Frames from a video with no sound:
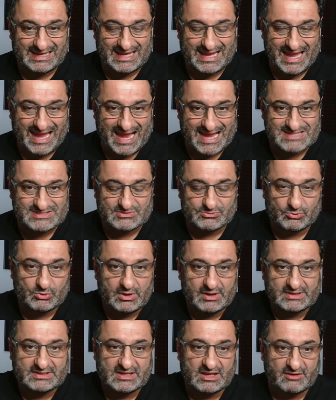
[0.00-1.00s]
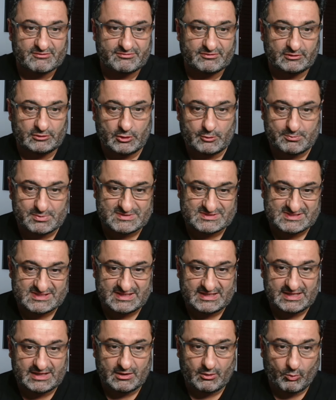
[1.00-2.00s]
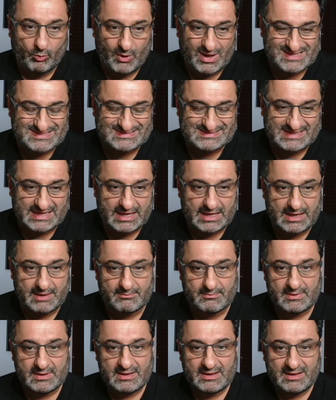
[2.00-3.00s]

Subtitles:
hasn't worked out for Lopetegui at West Ham.